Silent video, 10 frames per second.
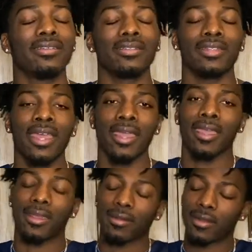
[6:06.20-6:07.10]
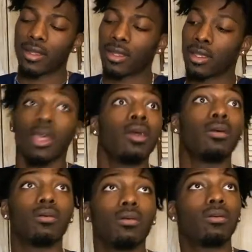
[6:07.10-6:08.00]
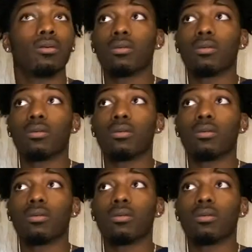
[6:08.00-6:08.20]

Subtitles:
Dang. What was that?